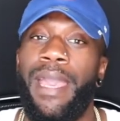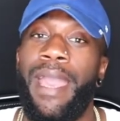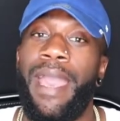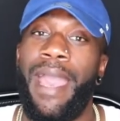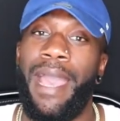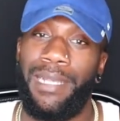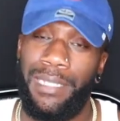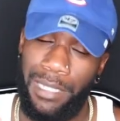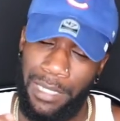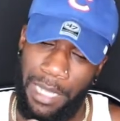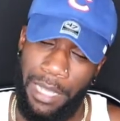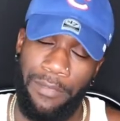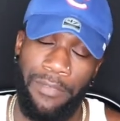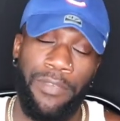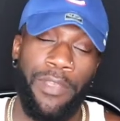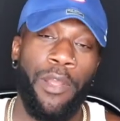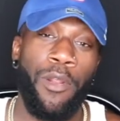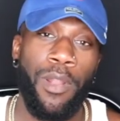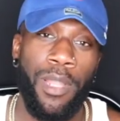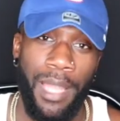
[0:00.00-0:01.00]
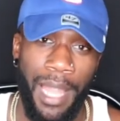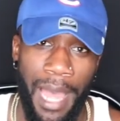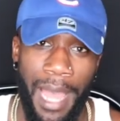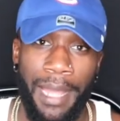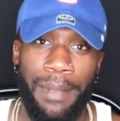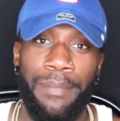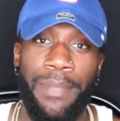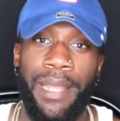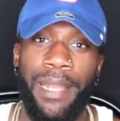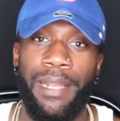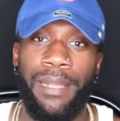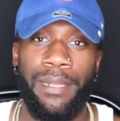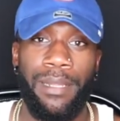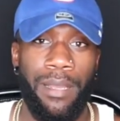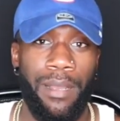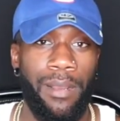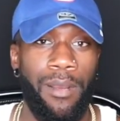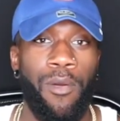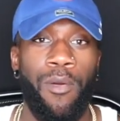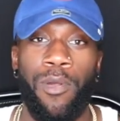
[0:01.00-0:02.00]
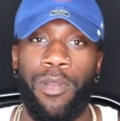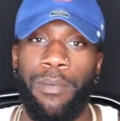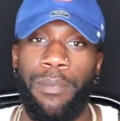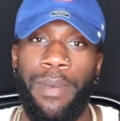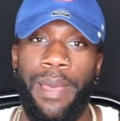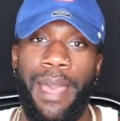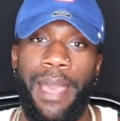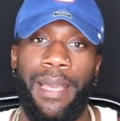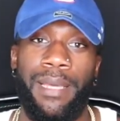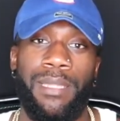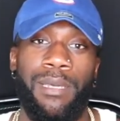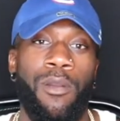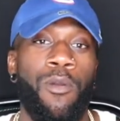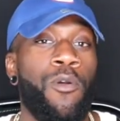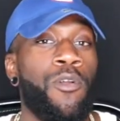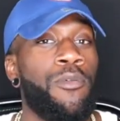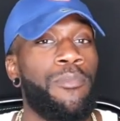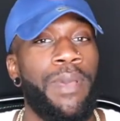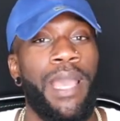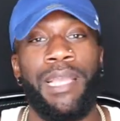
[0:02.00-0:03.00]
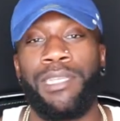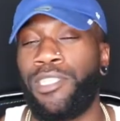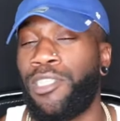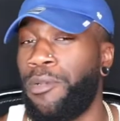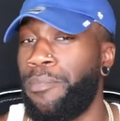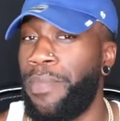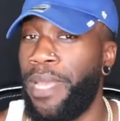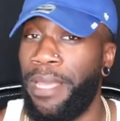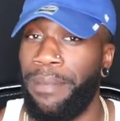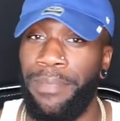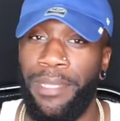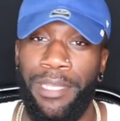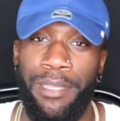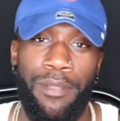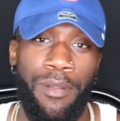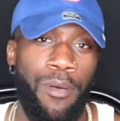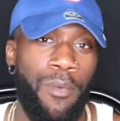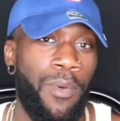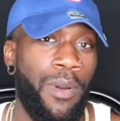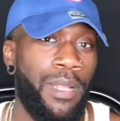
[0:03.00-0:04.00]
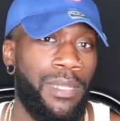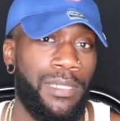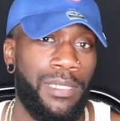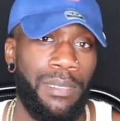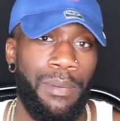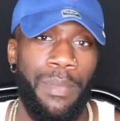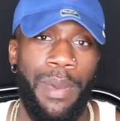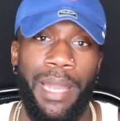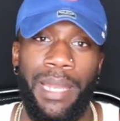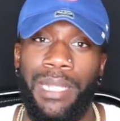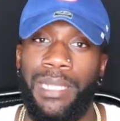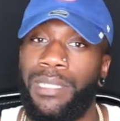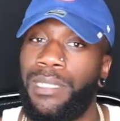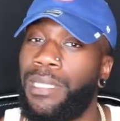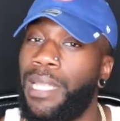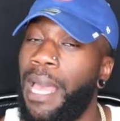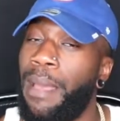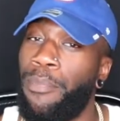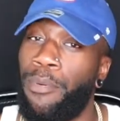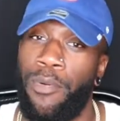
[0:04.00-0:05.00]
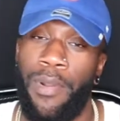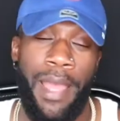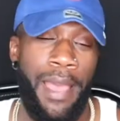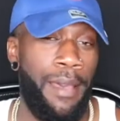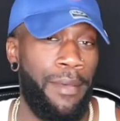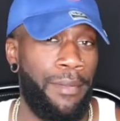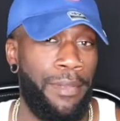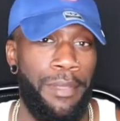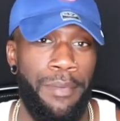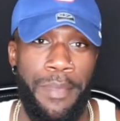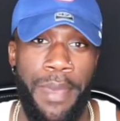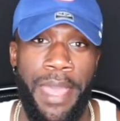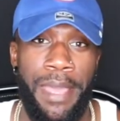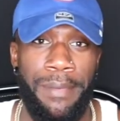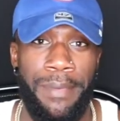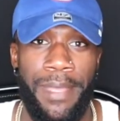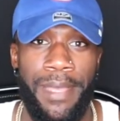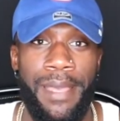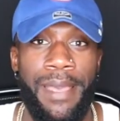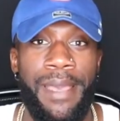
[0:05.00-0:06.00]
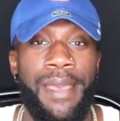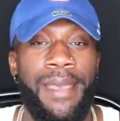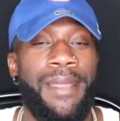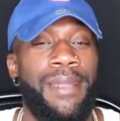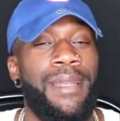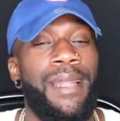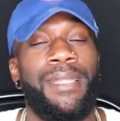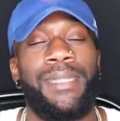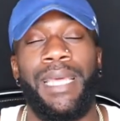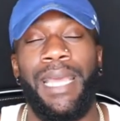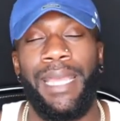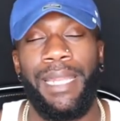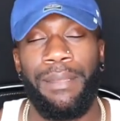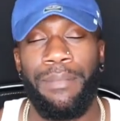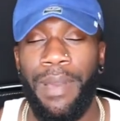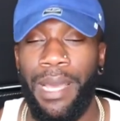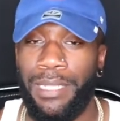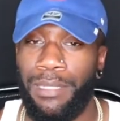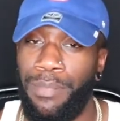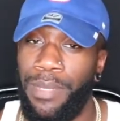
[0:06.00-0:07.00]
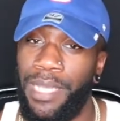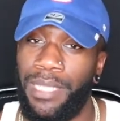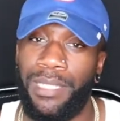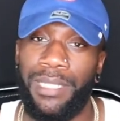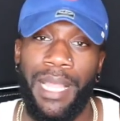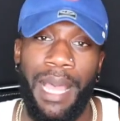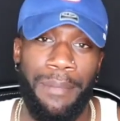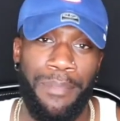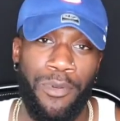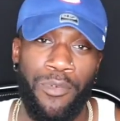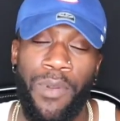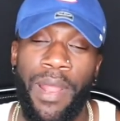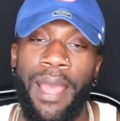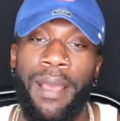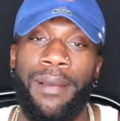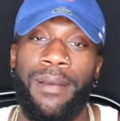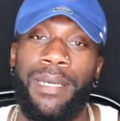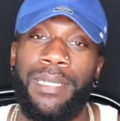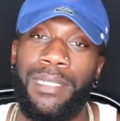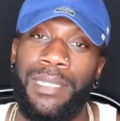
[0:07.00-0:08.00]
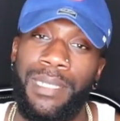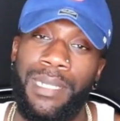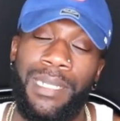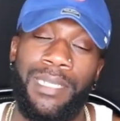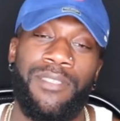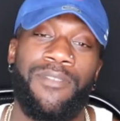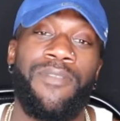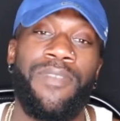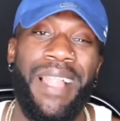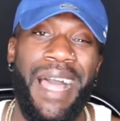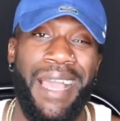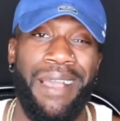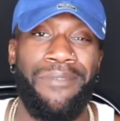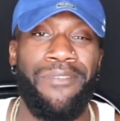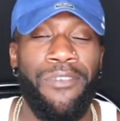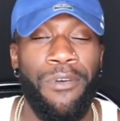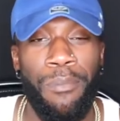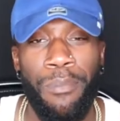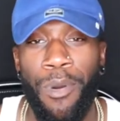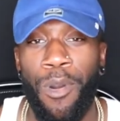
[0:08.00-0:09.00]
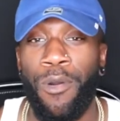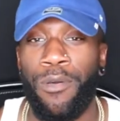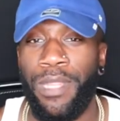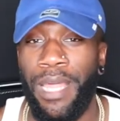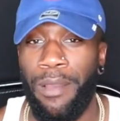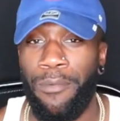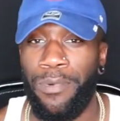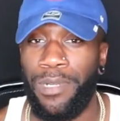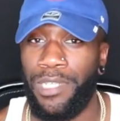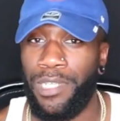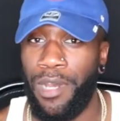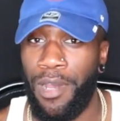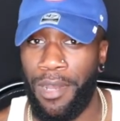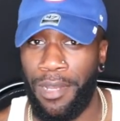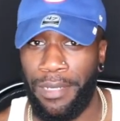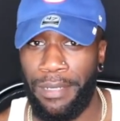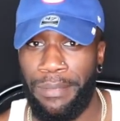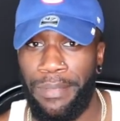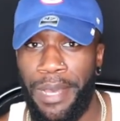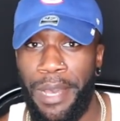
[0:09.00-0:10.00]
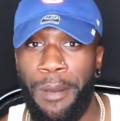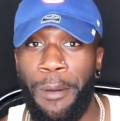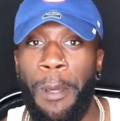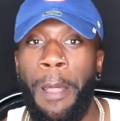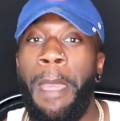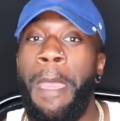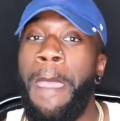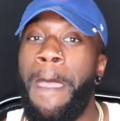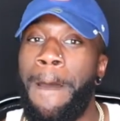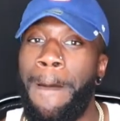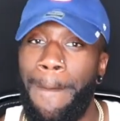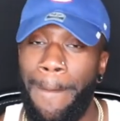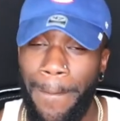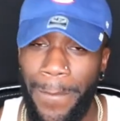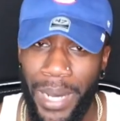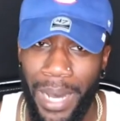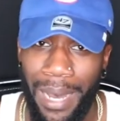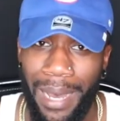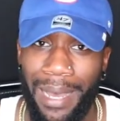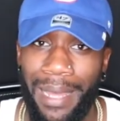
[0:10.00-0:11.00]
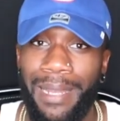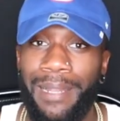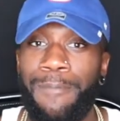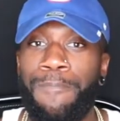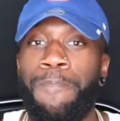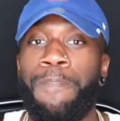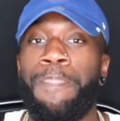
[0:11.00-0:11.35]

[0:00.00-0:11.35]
As if you're a lineman and you're a quarterback, the quarterback's your baby. You don't want somebody to slap around your baby. Not that anybody's being slapped around because of this flag football that we're talking about. But,